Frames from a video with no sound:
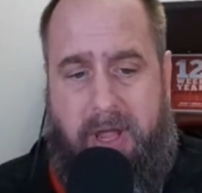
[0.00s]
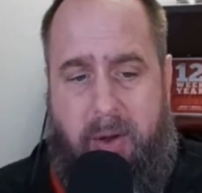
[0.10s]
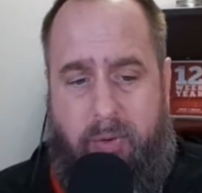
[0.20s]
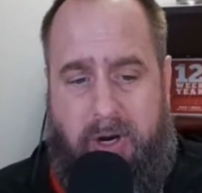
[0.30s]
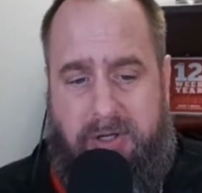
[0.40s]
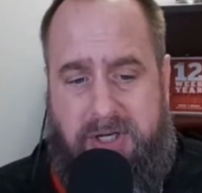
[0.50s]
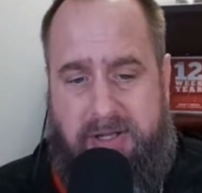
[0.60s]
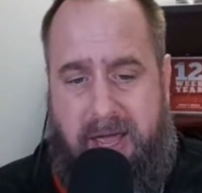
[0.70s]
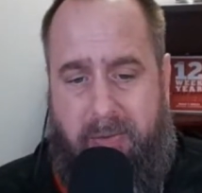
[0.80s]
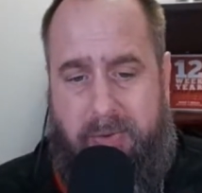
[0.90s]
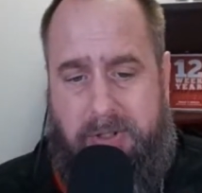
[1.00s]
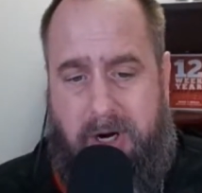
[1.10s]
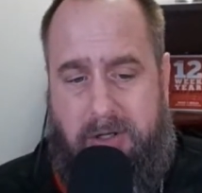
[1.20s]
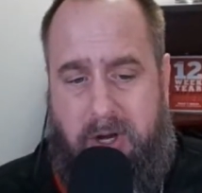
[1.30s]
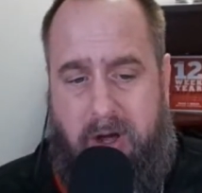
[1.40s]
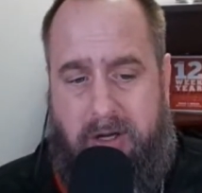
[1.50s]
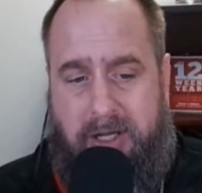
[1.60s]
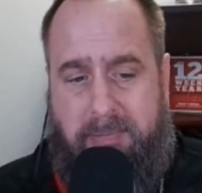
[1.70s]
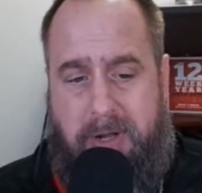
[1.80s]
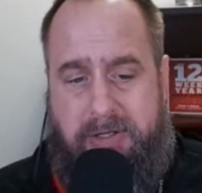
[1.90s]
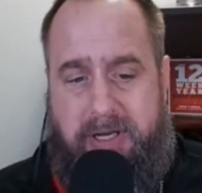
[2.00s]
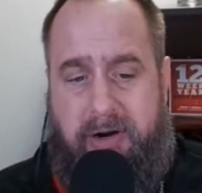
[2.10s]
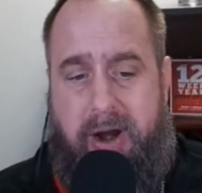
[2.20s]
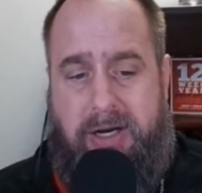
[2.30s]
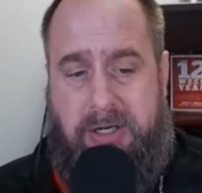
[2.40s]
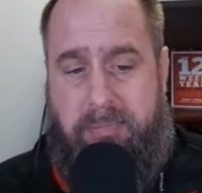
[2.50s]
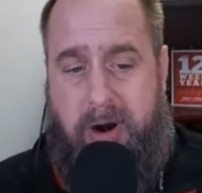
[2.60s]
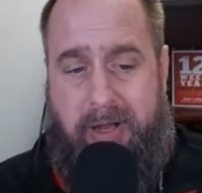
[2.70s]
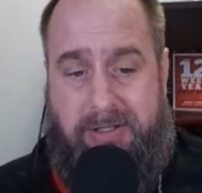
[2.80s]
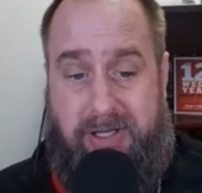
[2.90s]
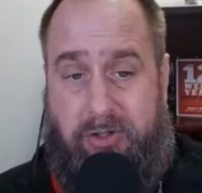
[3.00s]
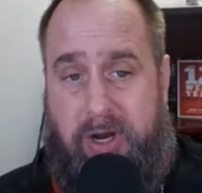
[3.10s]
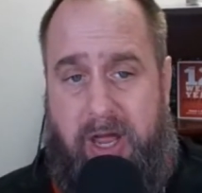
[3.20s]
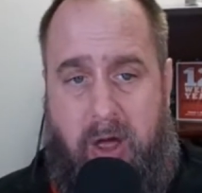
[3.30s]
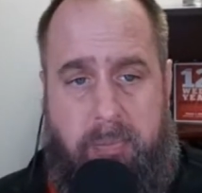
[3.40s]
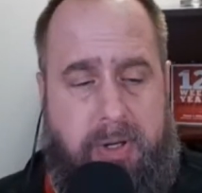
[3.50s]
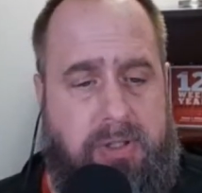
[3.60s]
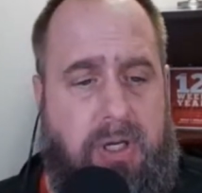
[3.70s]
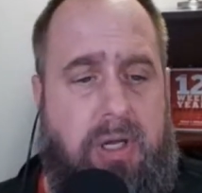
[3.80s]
And we're going to see that when we start talking about the interaction part. That's going to help us.